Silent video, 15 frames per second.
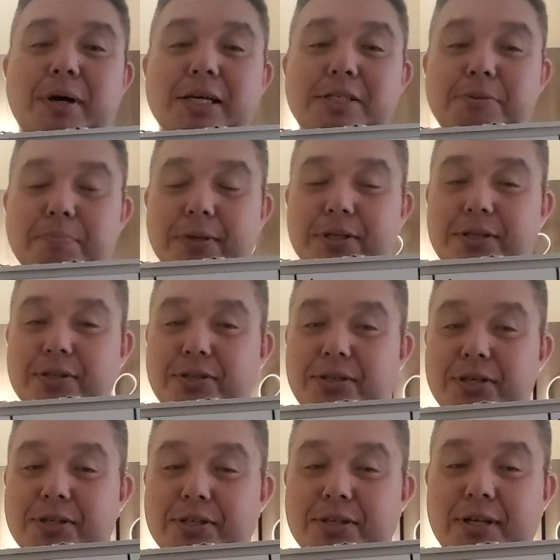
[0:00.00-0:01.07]
by split
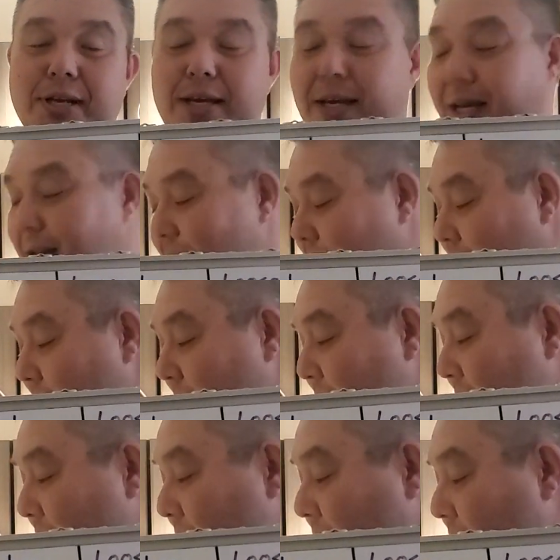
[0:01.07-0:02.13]
decision in
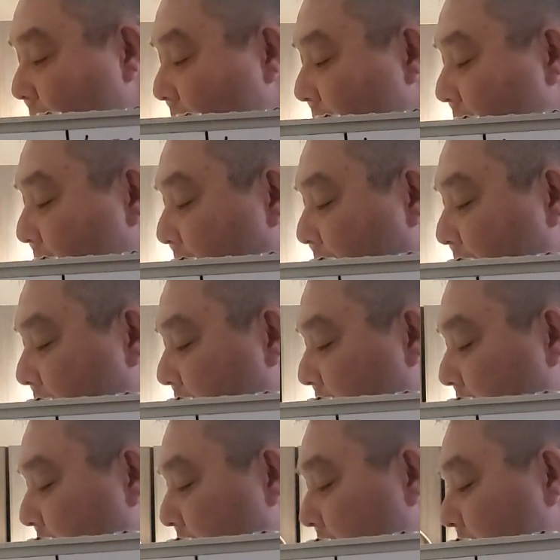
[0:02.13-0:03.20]
the
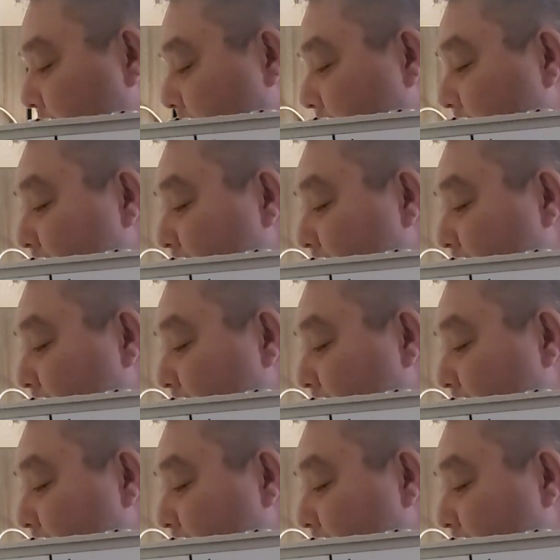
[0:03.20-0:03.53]
LFA.